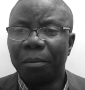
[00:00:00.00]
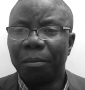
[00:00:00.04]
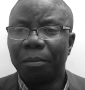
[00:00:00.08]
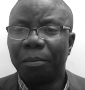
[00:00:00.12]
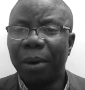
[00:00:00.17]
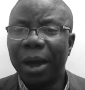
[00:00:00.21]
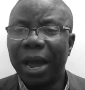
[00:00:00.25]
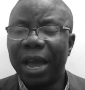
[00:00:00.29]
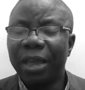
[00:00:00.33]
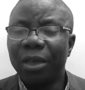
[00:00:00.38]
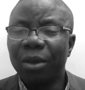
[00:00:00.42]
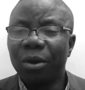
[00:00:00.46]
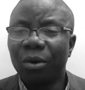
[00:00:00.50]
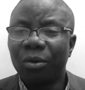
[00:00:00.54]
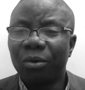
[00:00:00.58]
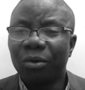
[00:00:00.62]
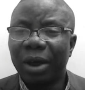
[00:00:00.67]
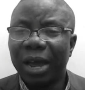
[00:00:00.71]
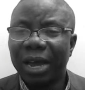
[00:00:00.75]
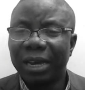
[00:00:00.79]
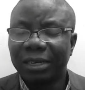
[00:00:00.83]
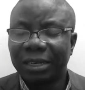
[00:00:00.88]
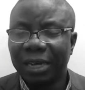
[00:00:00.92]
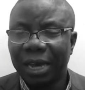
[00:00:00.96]
by your
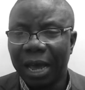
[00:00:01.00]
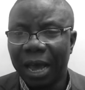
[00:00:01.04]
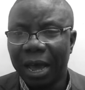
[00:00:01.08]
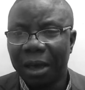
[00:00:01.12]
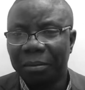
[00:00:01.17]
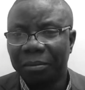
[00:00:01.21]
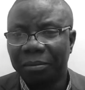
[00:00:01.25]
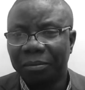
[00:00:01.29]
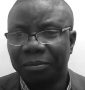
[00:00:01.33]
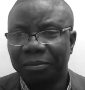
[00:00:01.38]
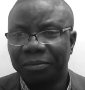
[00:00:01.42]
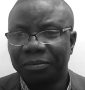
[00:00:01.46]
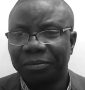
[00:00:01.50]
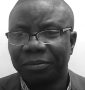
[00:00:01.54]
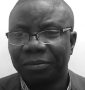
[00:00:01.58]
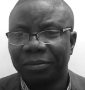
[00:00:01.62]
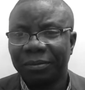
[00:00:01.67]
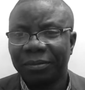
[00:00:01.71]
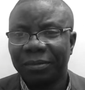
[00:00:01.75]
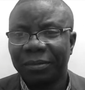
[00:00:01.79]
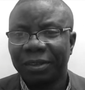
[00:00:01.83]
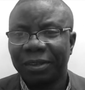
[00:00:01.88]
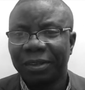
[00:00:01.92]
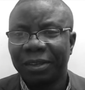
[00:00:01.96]
right hand.
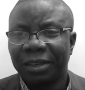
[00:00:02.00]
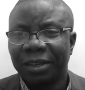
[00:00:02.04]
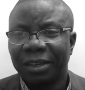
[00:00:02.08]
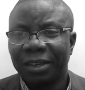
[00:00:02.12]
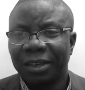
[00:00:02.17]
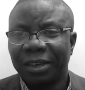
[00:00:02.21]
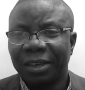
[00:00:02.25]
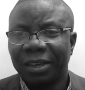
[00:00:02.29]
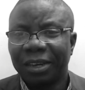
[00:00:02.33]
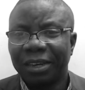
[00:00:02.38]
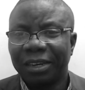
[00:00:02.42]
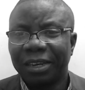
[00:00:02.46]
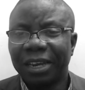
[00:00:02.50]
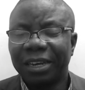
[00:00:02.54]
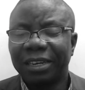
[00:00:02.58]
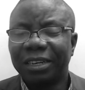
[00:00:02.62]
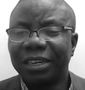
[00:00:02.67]
They